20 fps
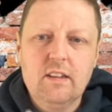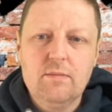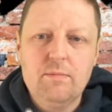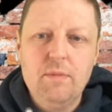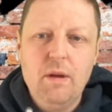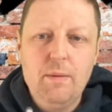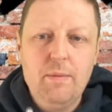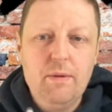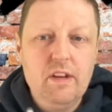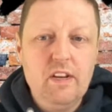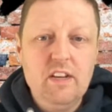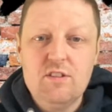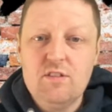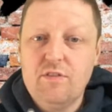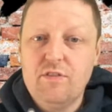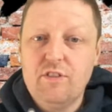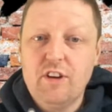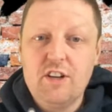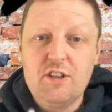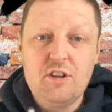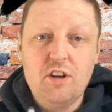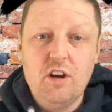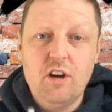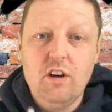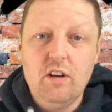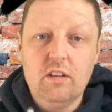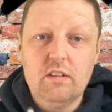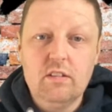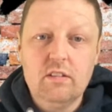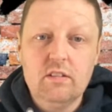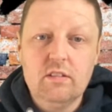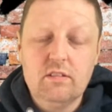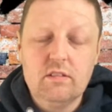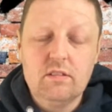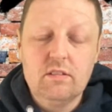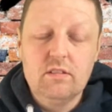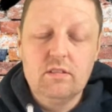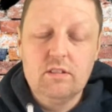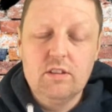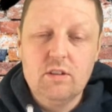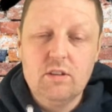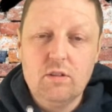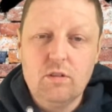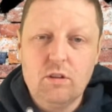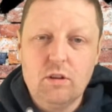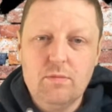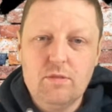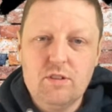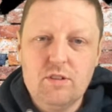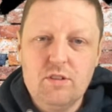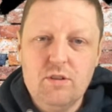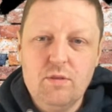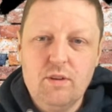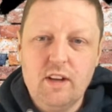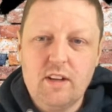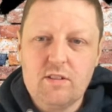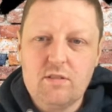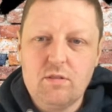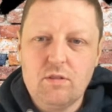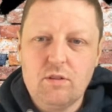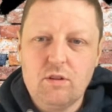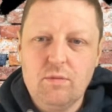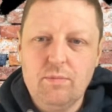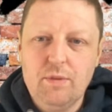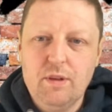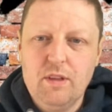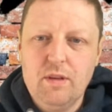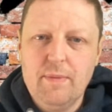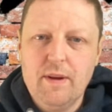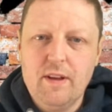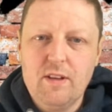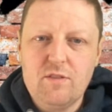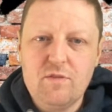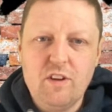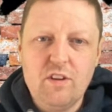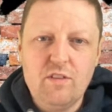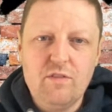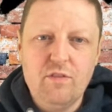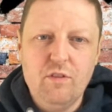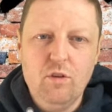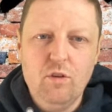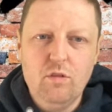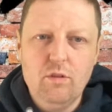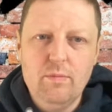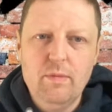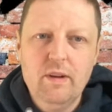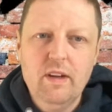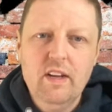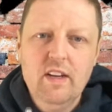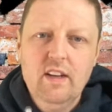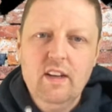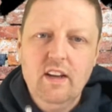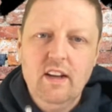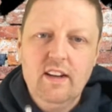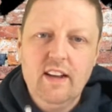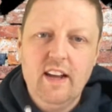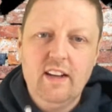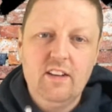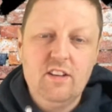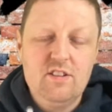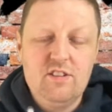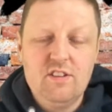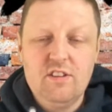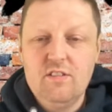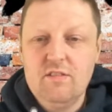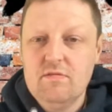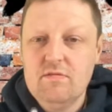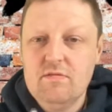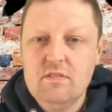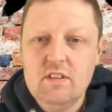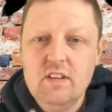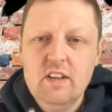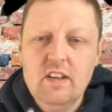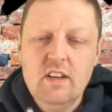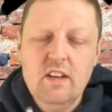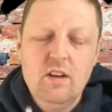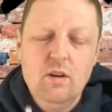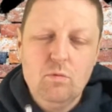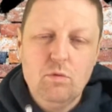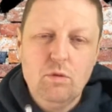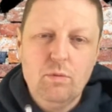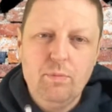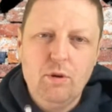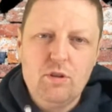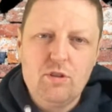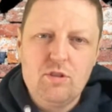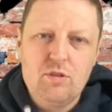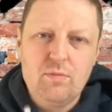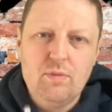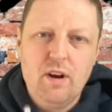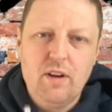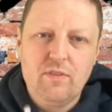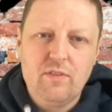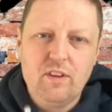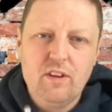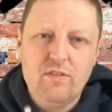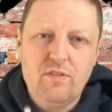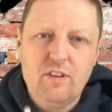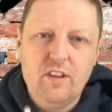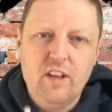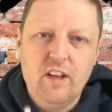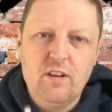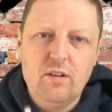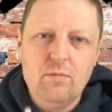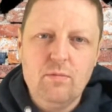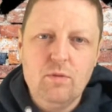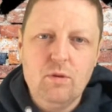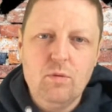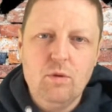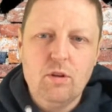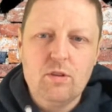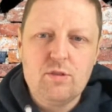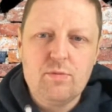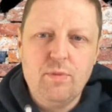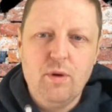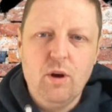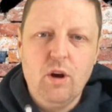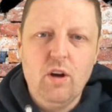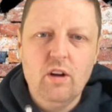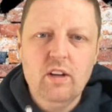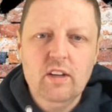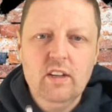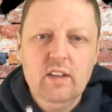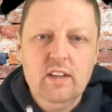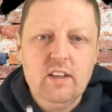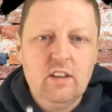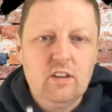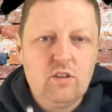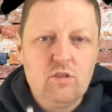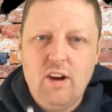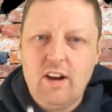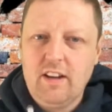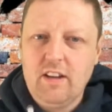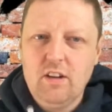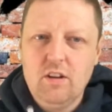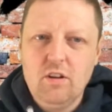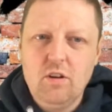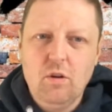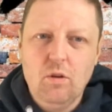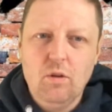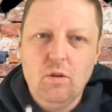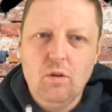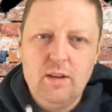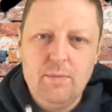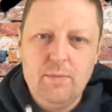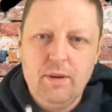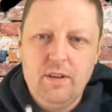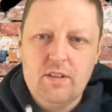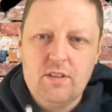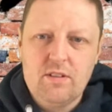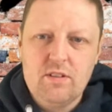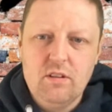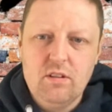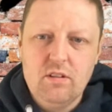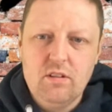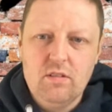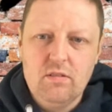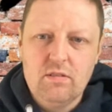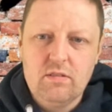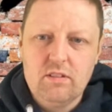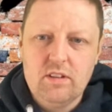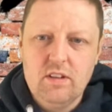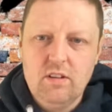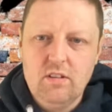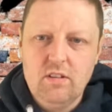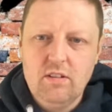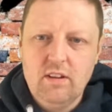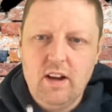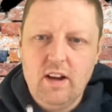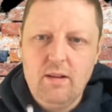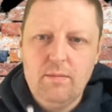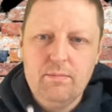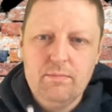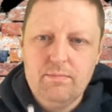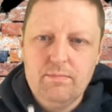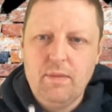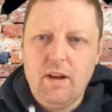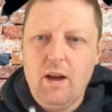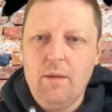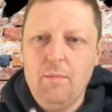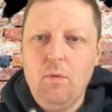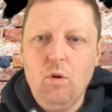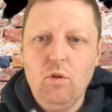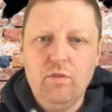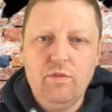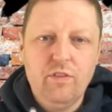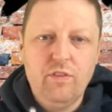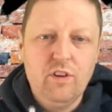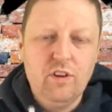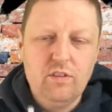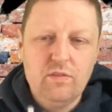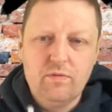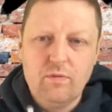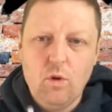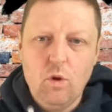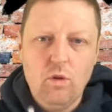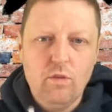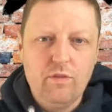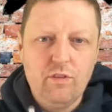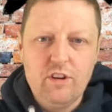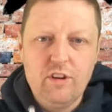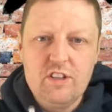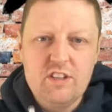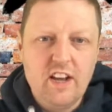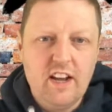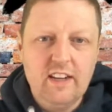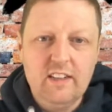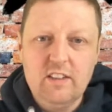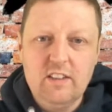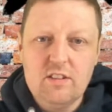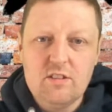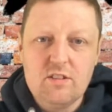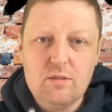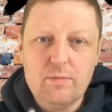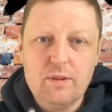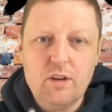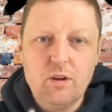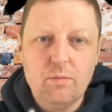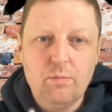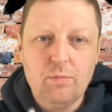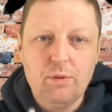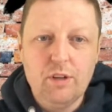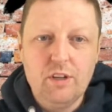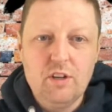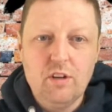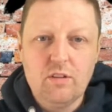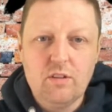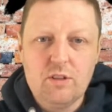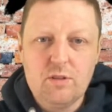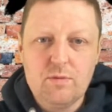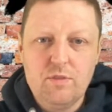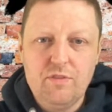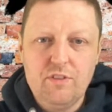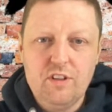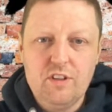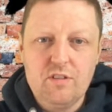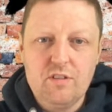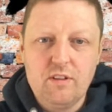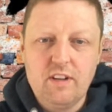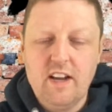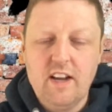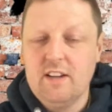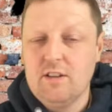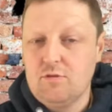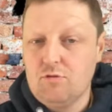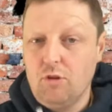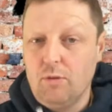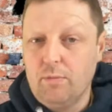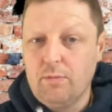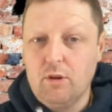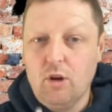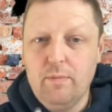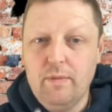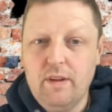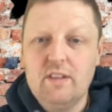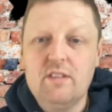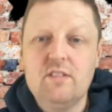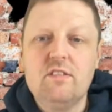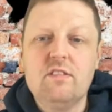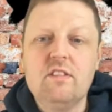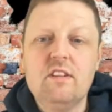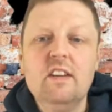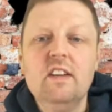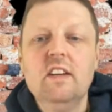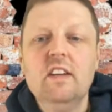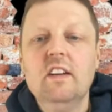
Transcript: Maybe he needs a fresh start, and coming to Newcastle could be the best thing for him. And Henderson would push Dubravka for that number 1 spot. Cracking goalkeeper. So I'm all for all 3 signings, to be completely honest with you. So guys, drop comments